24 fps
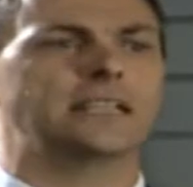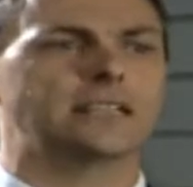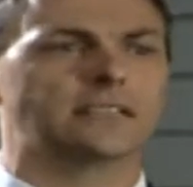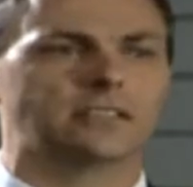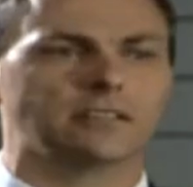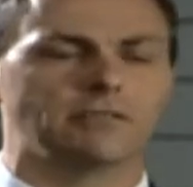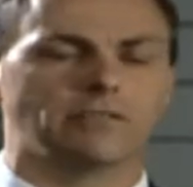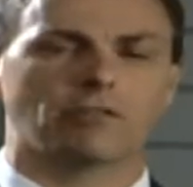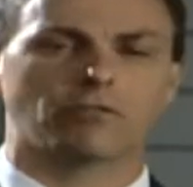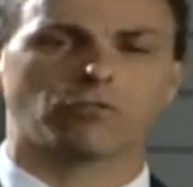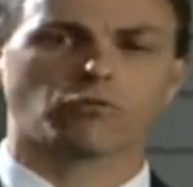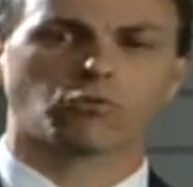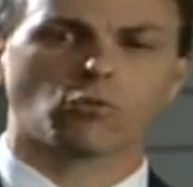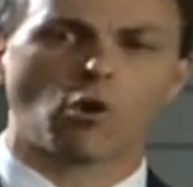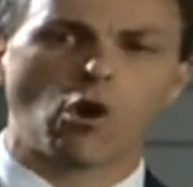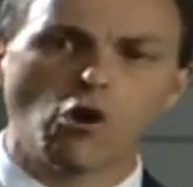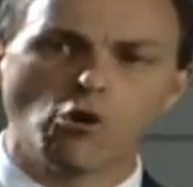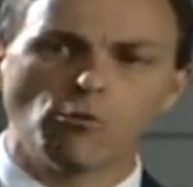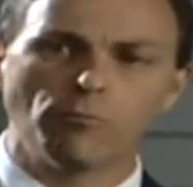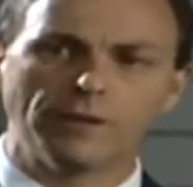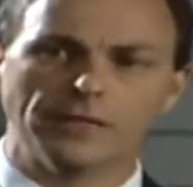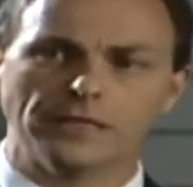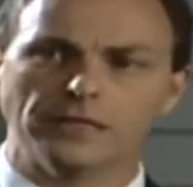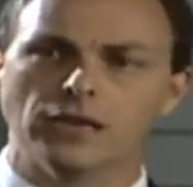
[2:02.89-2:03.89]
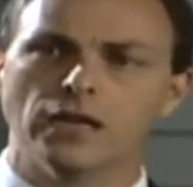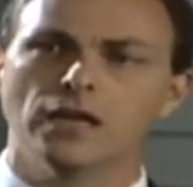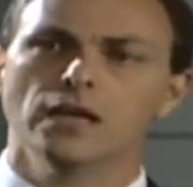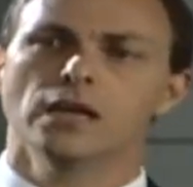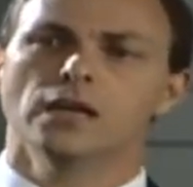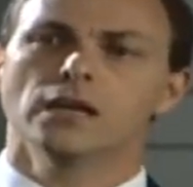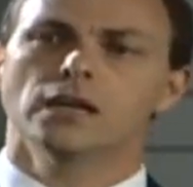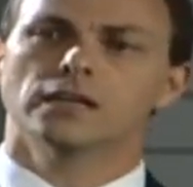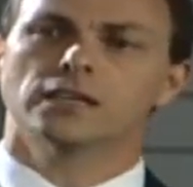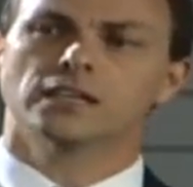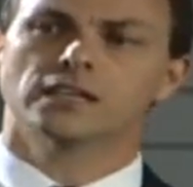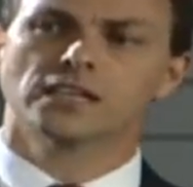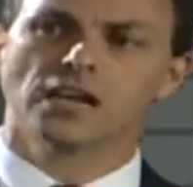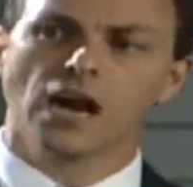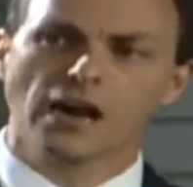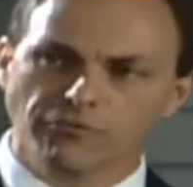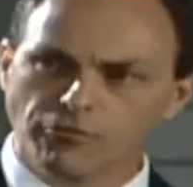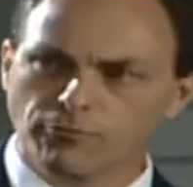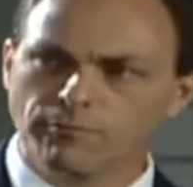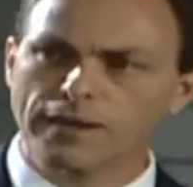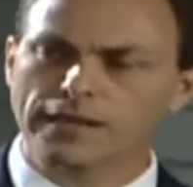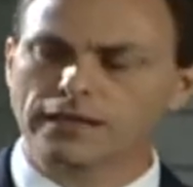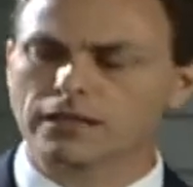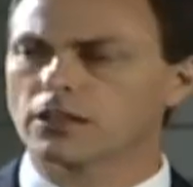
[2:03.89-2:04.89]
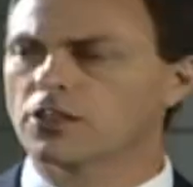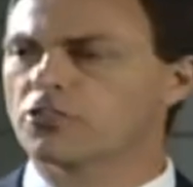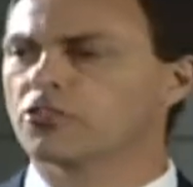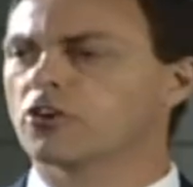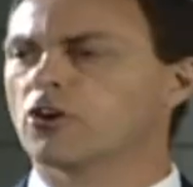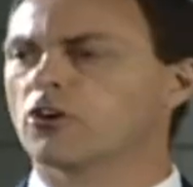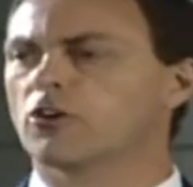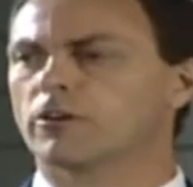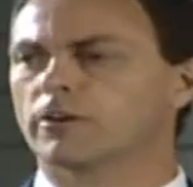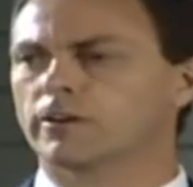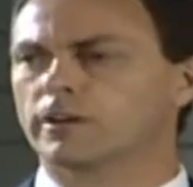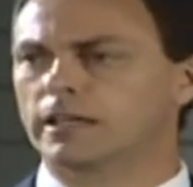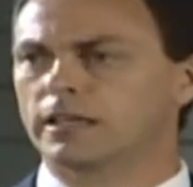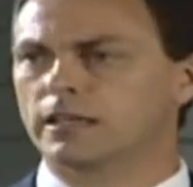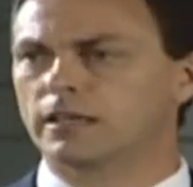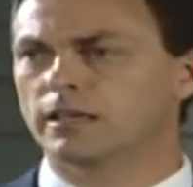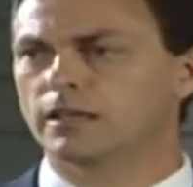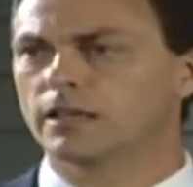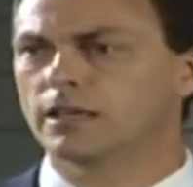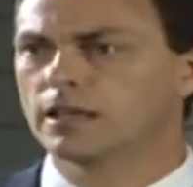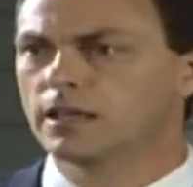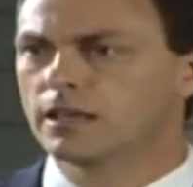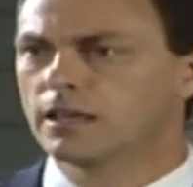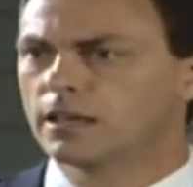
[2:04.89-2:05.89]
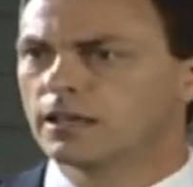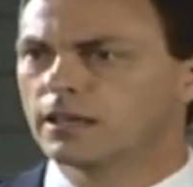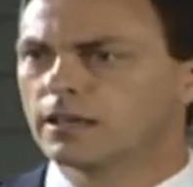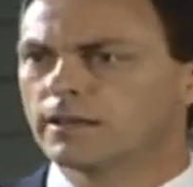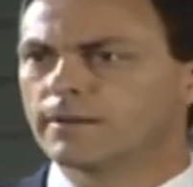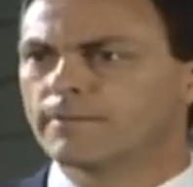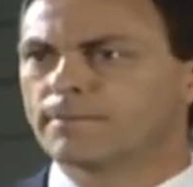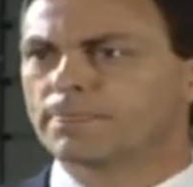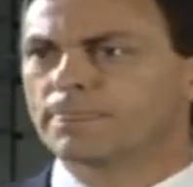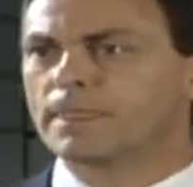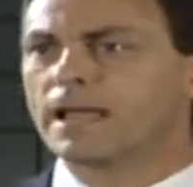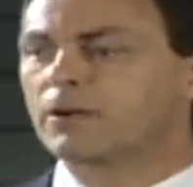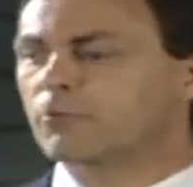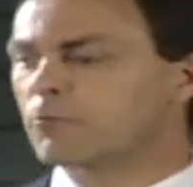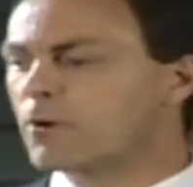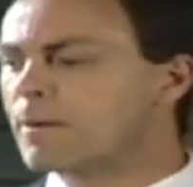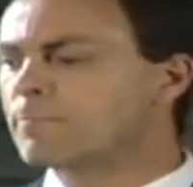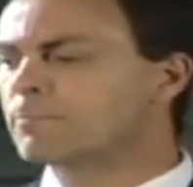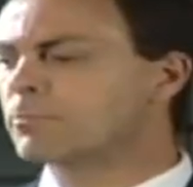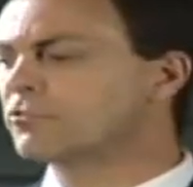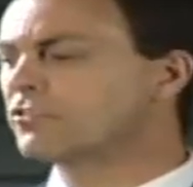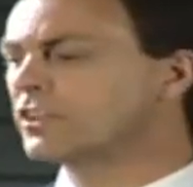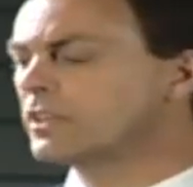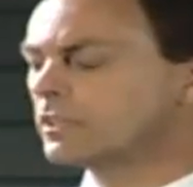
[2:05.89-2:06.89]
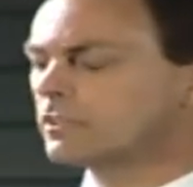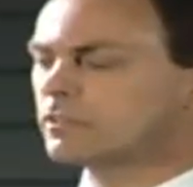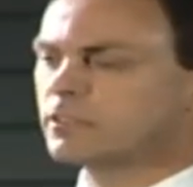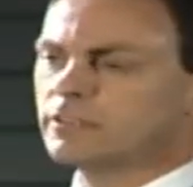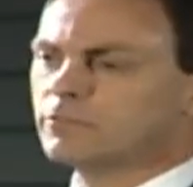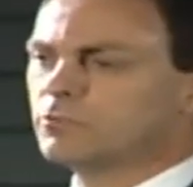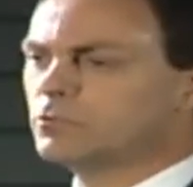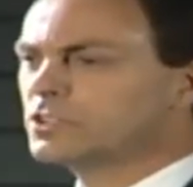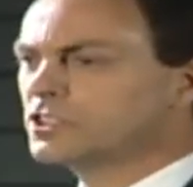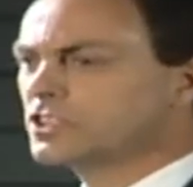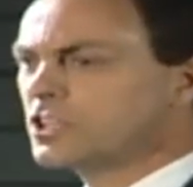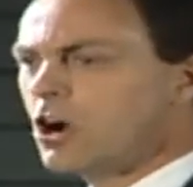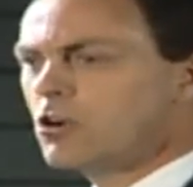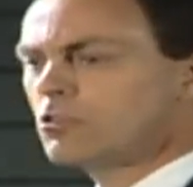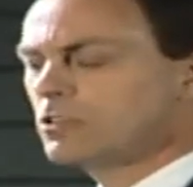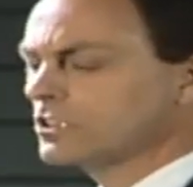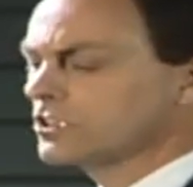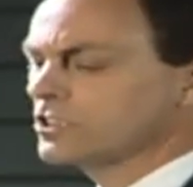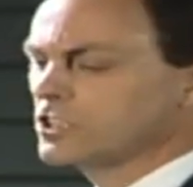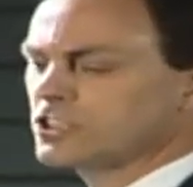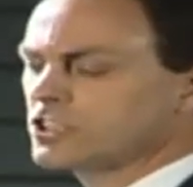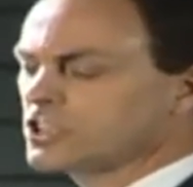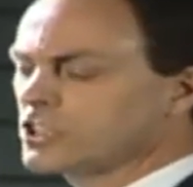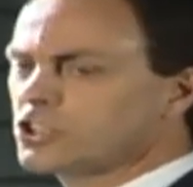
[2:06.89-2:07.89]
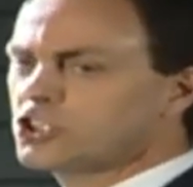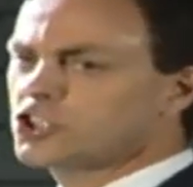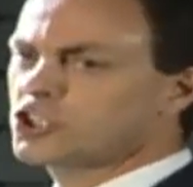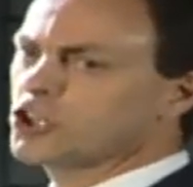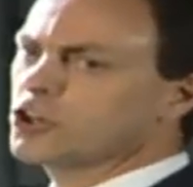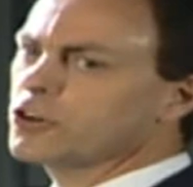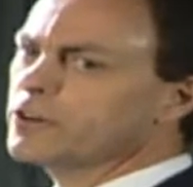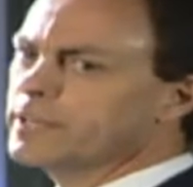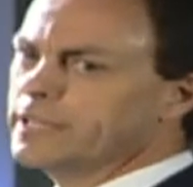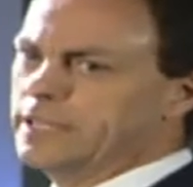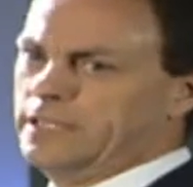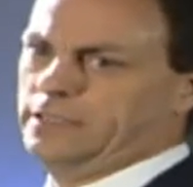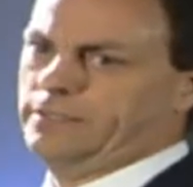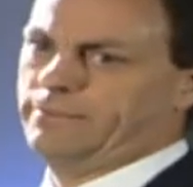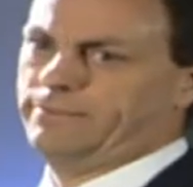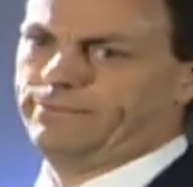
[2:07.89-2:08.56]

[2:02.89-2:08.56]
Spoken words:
of Roman governmental authority. That representative was known as the centurion.